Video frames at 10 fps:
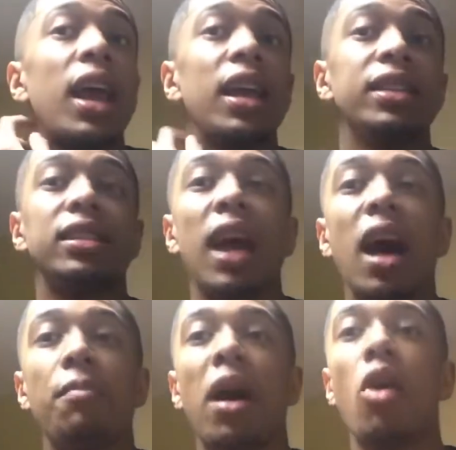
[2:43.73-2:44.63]
it's
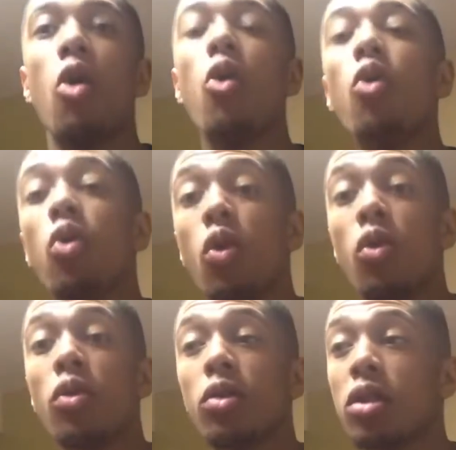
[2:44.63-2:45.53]
not about
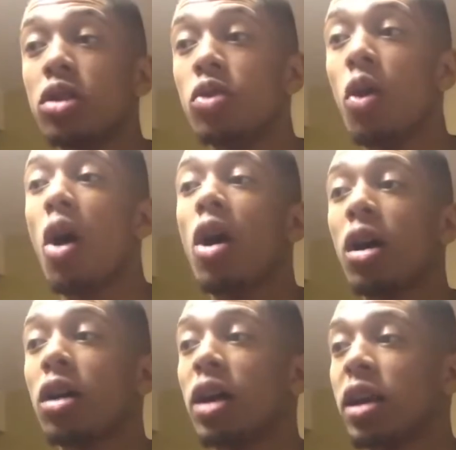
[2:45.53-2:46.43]
who you
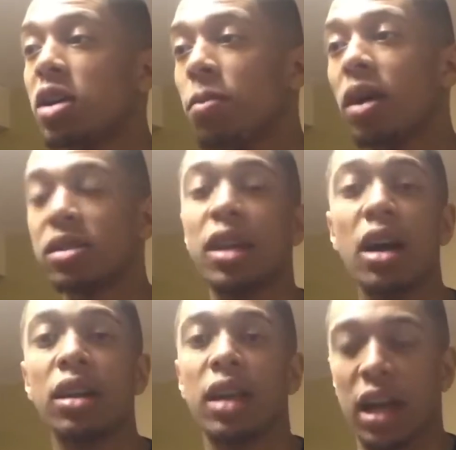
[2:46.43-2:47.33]
are, like your
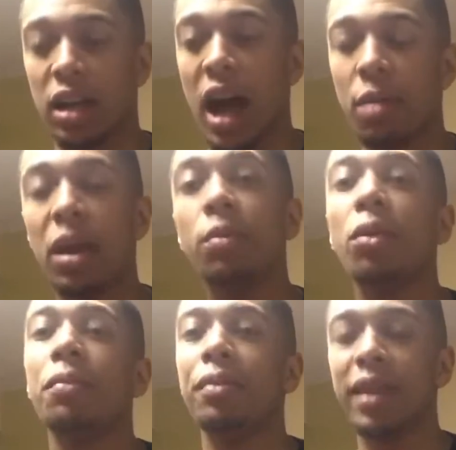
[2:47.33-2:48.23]
personality. Like a lot of
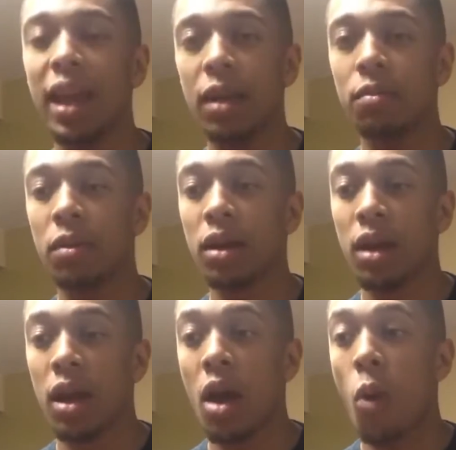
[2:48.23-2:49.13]
people blame
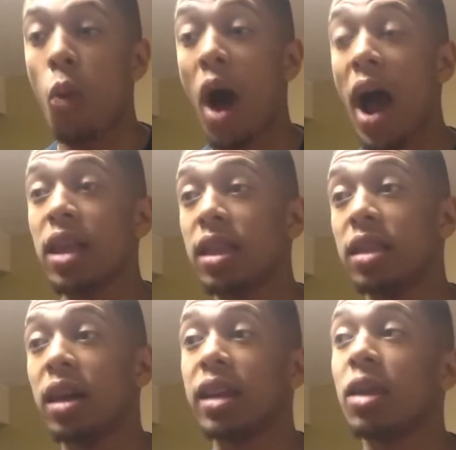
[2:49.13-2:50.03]
why
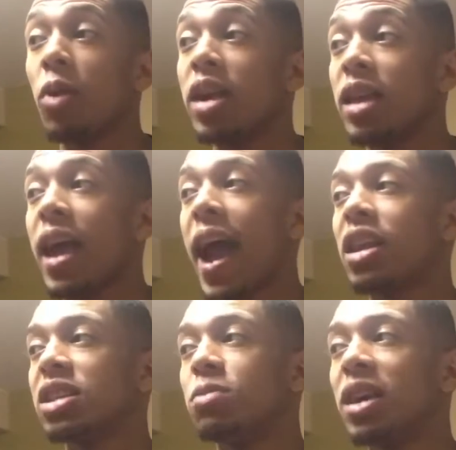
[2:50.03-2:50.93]
like the way they
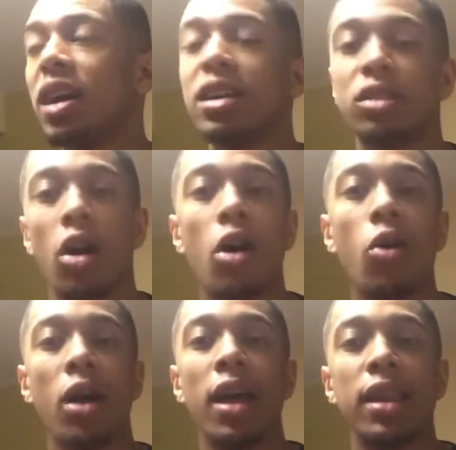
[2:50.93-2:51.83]
act is because
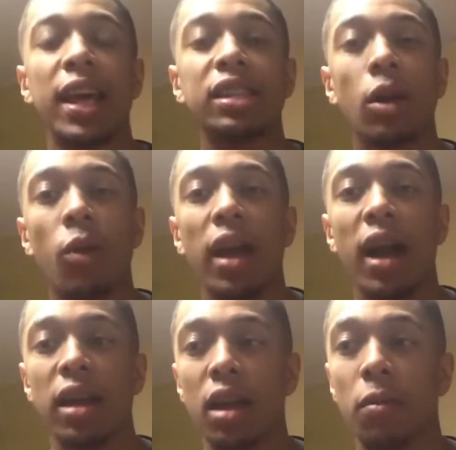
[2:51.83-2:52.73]
oh that's the way
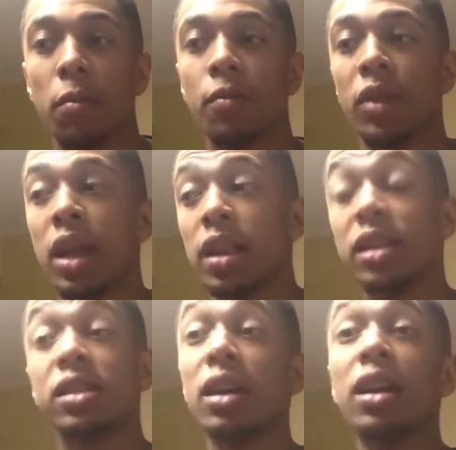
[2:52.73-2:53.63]
I am.
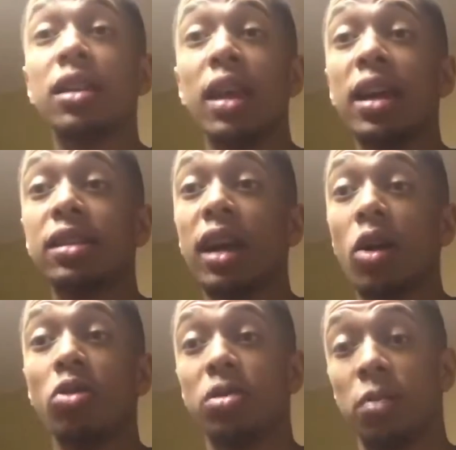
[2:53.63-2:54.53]
There's certain things that
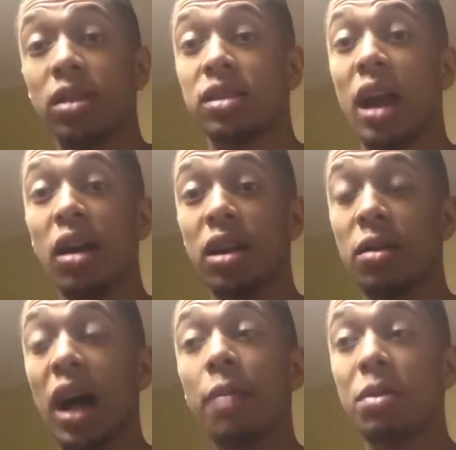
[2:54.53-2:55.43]
go into personality.
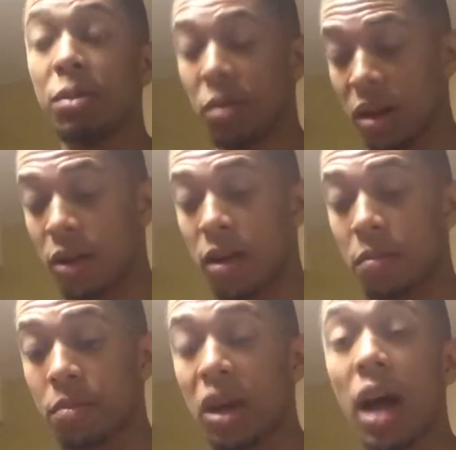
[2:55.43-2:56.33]
A lot of people
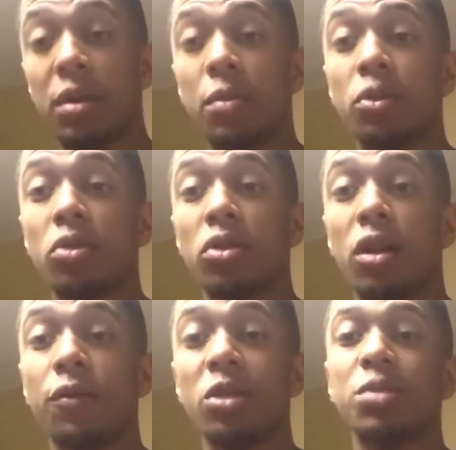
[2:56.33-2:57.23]
um, a lot of people
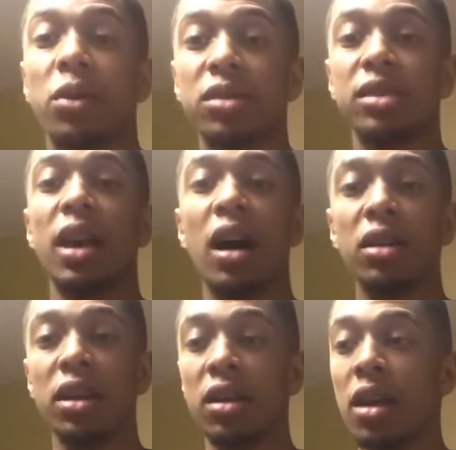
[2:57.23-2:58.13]
confuse
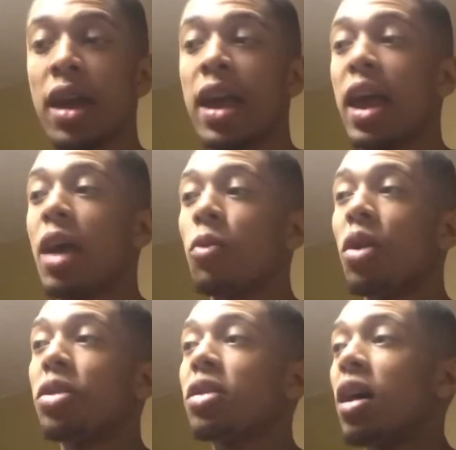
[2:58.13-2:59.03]
personality and
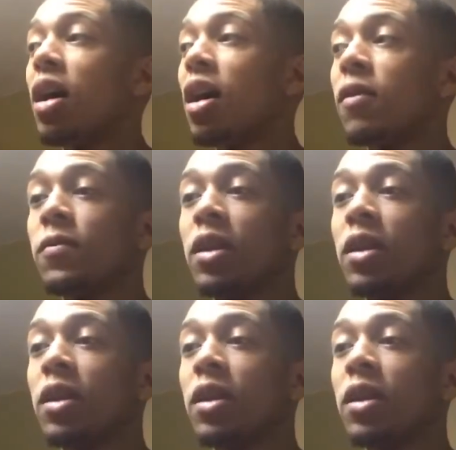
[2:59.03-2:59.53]
with uh,